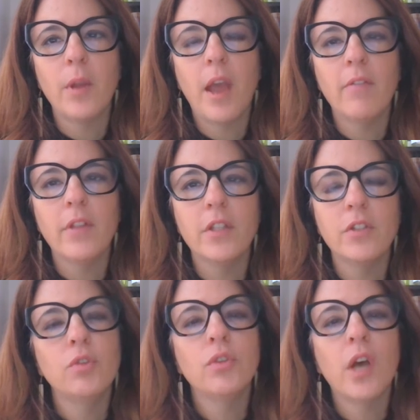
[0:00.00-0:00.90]
that we have these
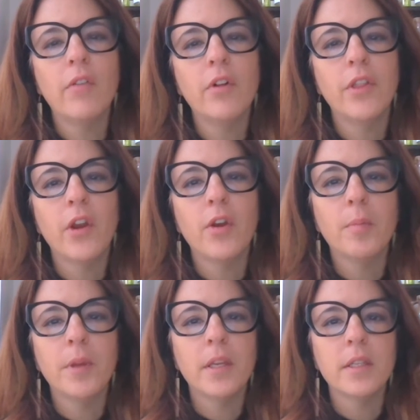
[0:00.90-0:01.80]
new novel
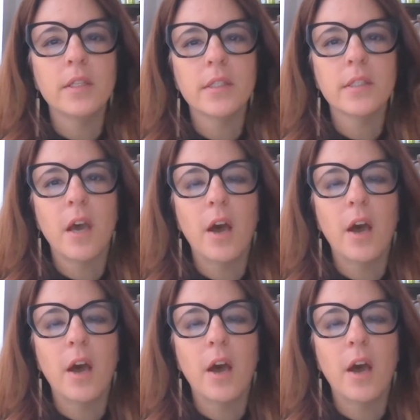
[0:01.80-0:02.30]
therapies